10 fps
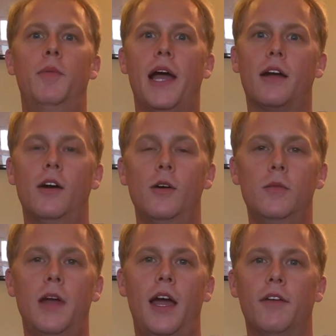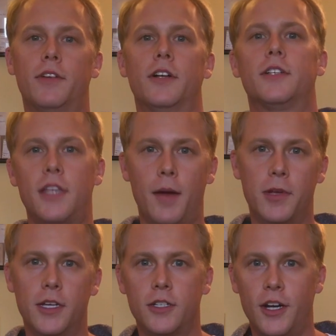back home after
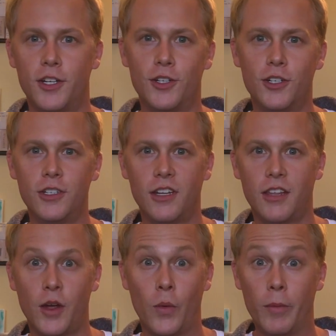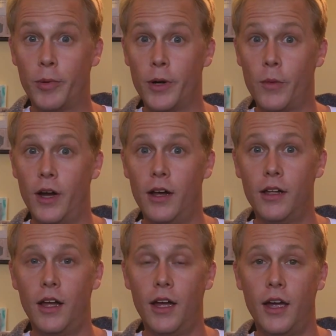Stop Kiss auditions. I think it went pretty
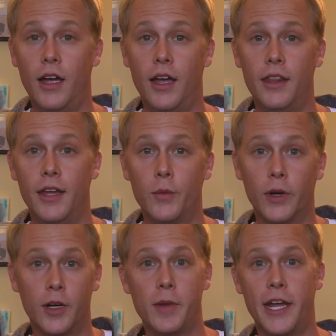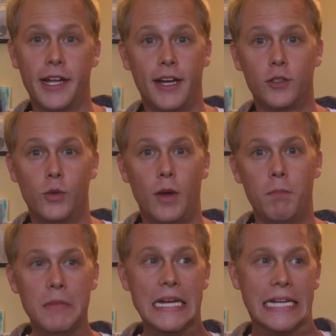well. And then we're going to be heading out to a
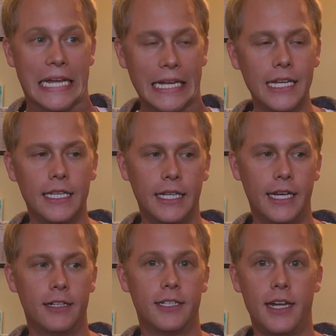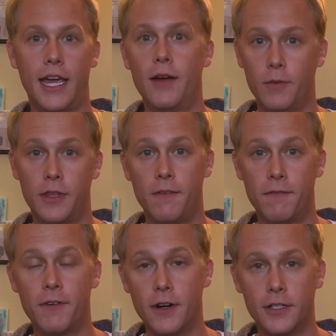meeting later today, the
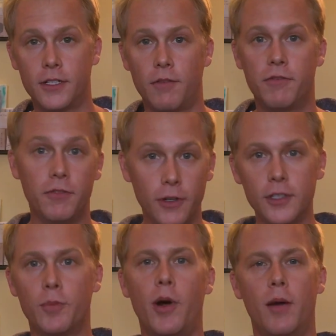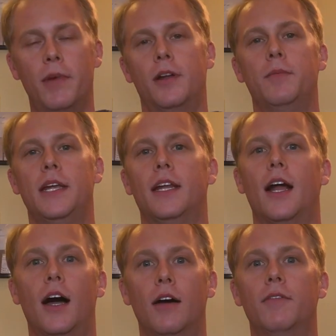first full departmental
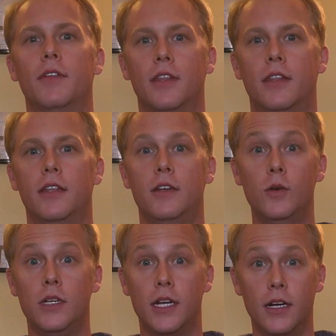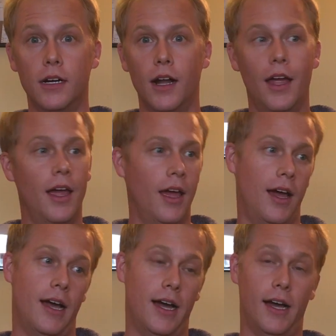meeting of the new year.
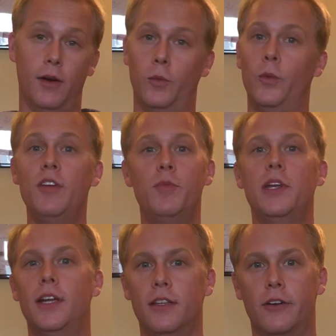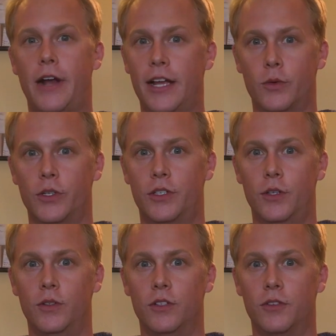We've been here, the graduate
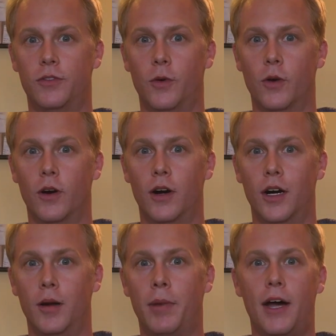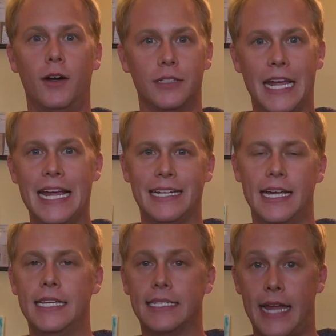students, for about 8
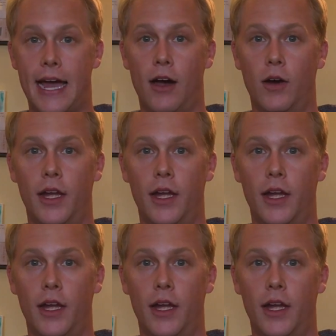days now,